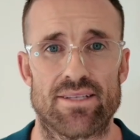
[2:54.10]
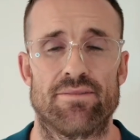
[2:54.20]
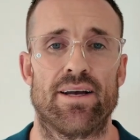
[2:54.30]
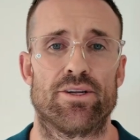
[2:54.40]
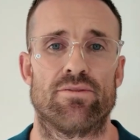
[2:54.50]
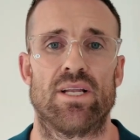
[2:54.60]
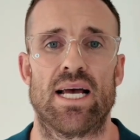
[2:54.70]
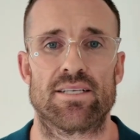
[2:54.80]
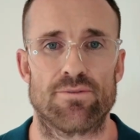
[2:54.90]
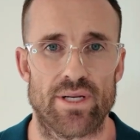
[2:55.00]
that they found over the
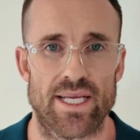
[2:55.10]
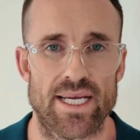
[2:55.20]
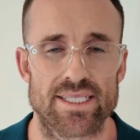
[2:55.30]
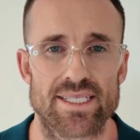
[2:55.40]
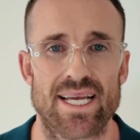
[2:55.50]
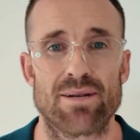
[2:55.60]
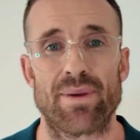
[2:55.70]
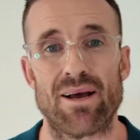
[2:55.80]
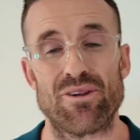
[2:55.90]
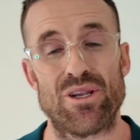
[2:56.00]
last 40 years is that
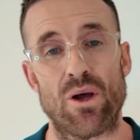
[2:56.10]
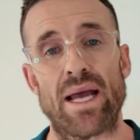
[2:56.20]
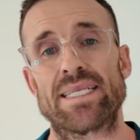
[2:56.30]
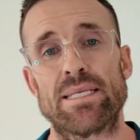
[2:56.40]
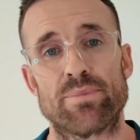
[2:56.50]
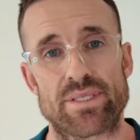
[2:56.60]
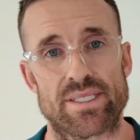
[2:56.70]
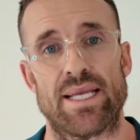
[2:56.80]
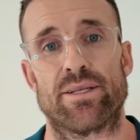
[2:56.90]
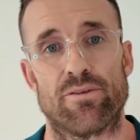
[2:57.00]
about
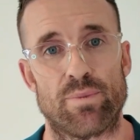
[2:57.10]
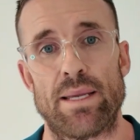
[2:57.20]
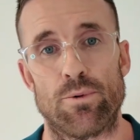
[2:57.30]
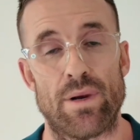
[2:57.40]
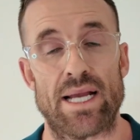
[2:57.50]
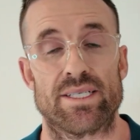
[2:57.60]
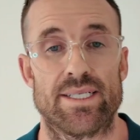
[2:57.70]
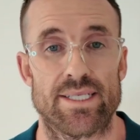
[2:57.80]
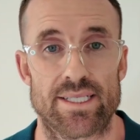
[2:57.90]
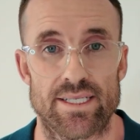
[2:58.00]
90% of people actually
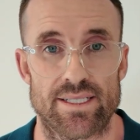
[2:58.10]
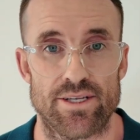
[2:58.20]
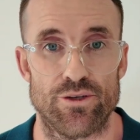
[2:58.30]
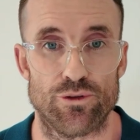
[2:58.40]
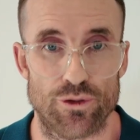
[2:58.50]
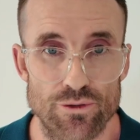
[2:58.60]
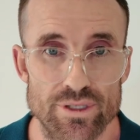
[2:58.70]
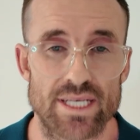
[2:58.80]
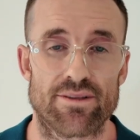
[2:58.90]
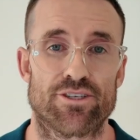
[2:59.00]
discontinue
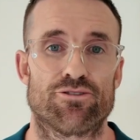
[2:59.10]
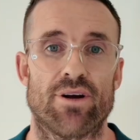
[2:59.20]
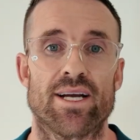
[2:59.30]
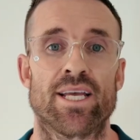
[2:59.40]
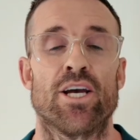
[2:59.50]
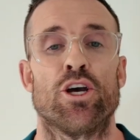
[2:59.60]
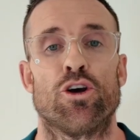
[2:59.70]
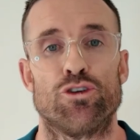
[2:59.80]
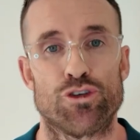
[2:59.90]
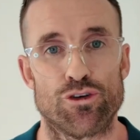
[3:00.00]
using this drug
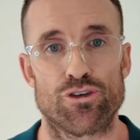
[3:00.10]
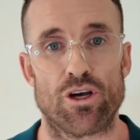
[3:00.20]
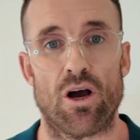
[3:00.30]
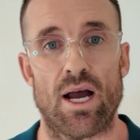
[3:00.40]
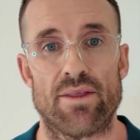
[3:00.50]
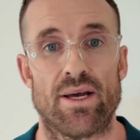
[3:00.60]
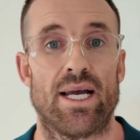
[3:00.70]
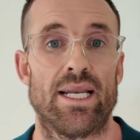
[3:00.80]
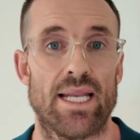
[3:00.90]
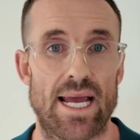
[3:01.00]
due to either
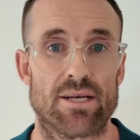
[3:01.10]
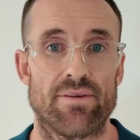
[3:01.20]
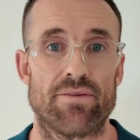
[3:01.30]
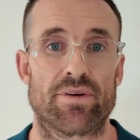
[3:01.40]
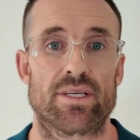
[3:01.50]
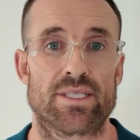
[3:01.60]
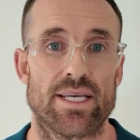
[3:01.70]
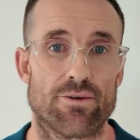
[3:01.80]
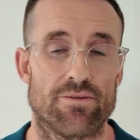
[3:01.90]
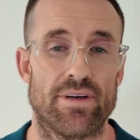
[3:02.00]
a lack of
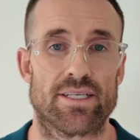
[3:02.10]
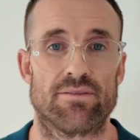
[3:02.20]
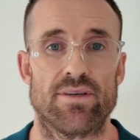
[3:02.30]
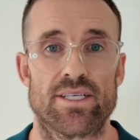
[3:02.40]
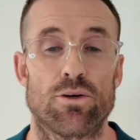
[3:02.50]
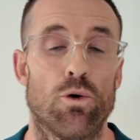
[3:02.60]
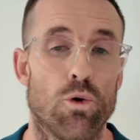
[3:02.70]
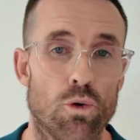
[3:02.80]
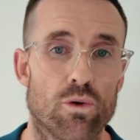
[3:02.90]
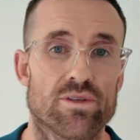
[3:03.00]
efficacy or effectiveness
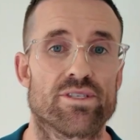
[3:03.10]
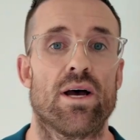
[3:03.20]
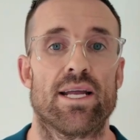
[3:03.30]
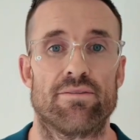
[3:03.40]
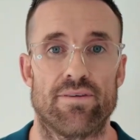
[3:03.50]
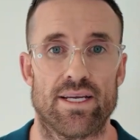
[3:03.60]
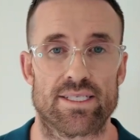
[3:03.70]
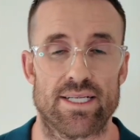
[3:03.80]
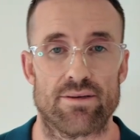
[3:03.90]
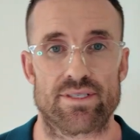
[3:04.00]
or side
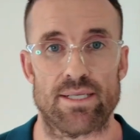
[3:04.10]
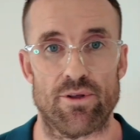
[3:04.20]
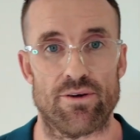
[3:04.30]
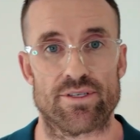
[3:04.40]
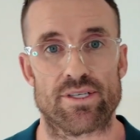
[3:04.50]
effects. Now, some of those